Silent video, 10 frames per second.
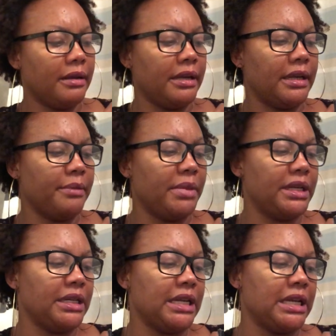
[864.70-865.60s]
Yeah,
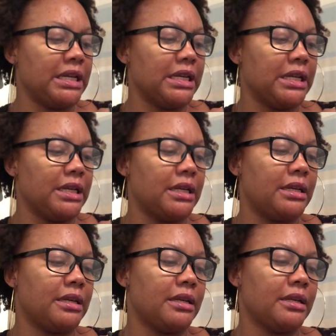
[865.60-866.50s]
made in England.
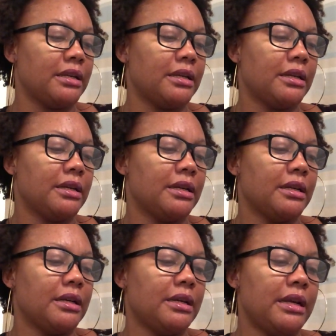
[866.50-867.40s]

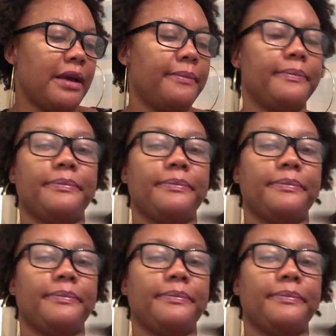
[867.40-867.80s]
Yeah.